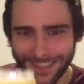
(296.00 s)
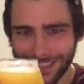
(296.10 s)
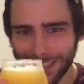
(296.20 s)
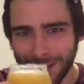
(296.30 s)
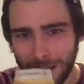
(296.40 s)

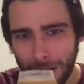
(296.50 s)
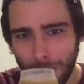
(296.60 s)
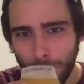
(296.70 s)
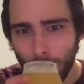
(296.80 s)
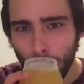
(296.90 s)

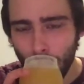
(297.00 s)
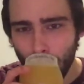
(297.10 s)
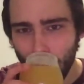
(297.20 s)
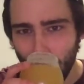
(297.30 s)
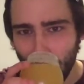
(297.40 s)

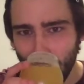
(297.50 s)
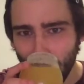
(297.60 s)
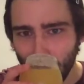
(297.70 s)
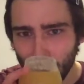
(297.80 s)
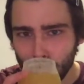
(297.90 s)

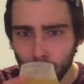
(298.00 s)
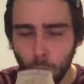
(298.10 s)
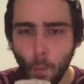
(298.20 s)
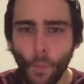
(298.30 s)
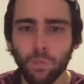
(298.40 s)

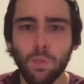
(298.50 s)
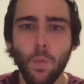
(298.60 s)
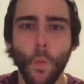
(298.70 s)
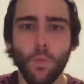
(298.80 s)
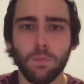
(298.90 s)

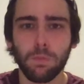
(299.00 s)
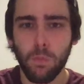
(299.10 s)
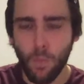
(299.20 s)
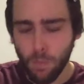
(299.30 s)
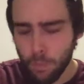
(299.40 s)

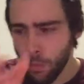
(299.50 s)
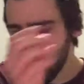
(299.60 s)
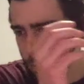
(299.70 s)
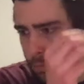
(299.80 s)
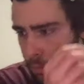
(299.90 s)

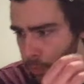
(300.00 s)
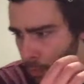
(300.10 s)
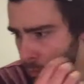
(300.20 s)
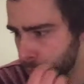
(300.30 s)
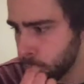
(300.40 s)

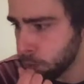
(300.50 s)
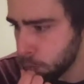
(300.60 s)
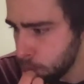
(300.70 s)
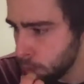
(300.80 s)
(silence)